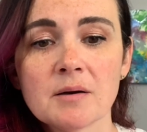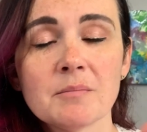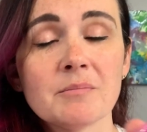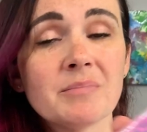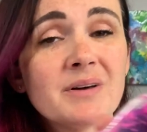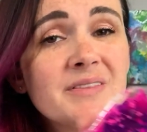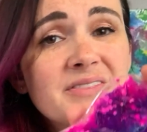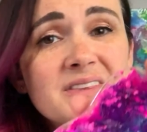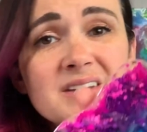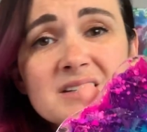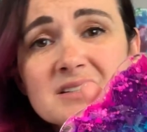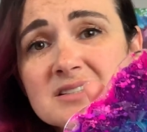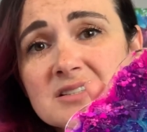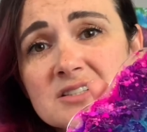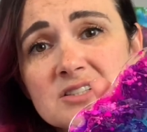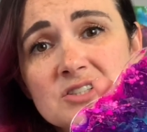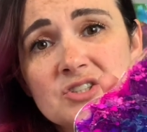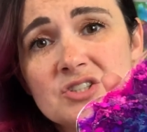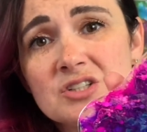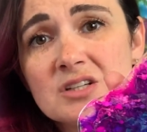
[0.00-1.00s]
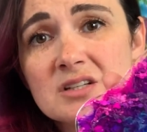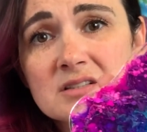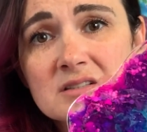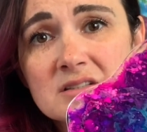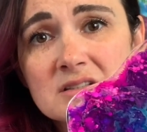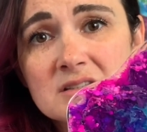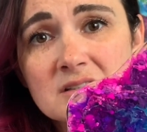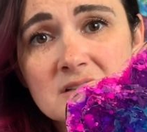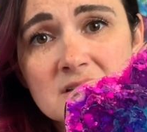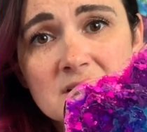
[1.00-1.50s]
but this is
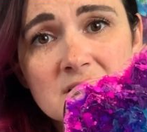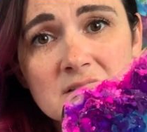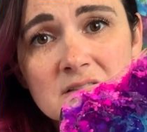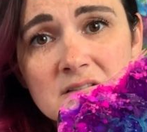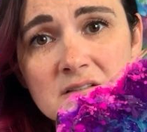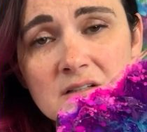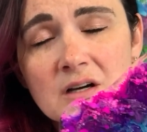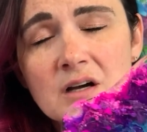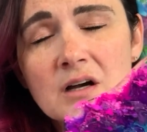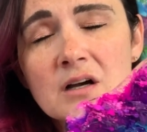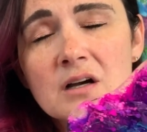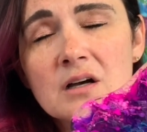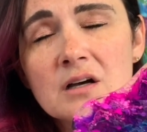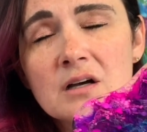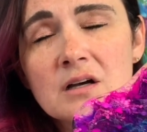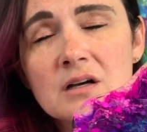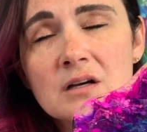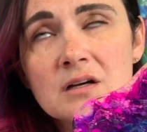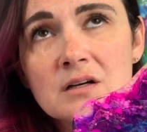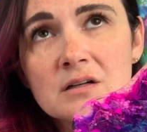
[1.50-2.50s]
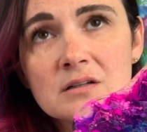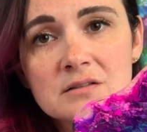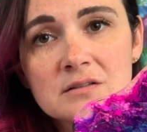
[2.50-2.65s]
just, oh.